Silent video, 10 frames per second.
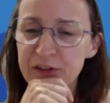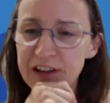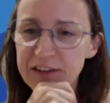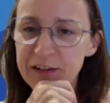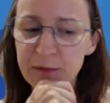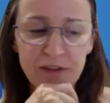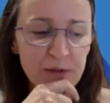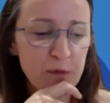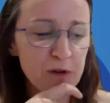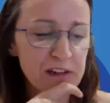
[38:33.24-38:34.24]
I was chatting
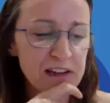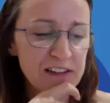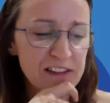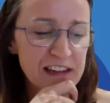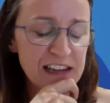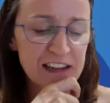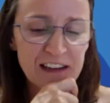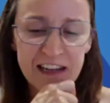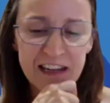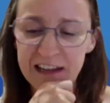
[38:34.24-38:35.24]
with someone recently,
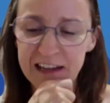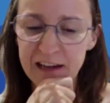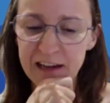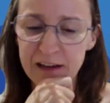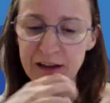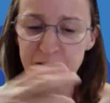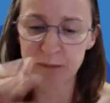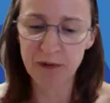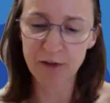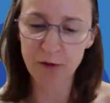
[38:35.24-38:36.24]
and he
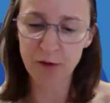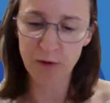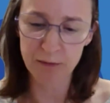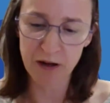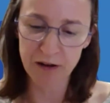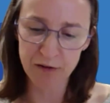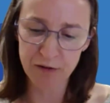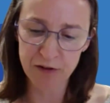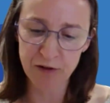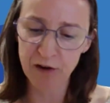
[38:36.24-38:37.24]
has quite
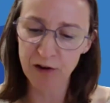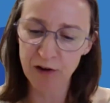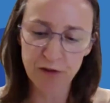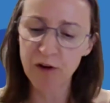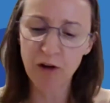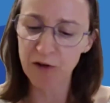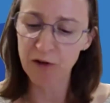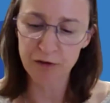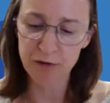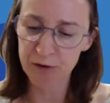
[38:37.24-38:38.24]
marked vision loss,
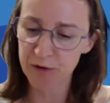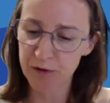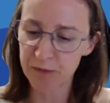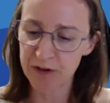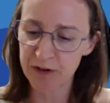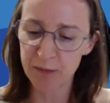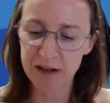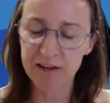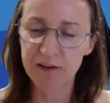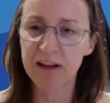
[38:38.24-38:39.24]
not through
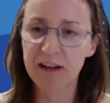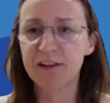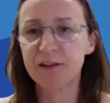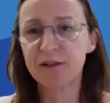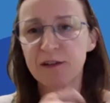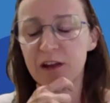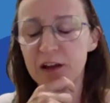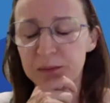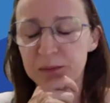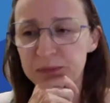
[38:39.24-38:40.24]
diabetes related,
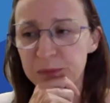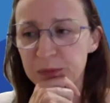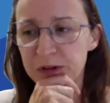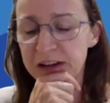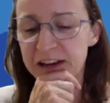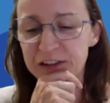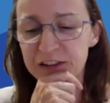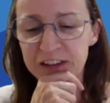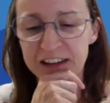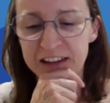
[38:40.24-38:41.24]
but he
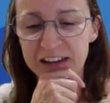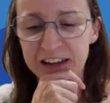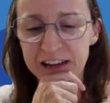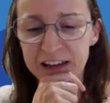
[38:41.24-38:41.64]
just said,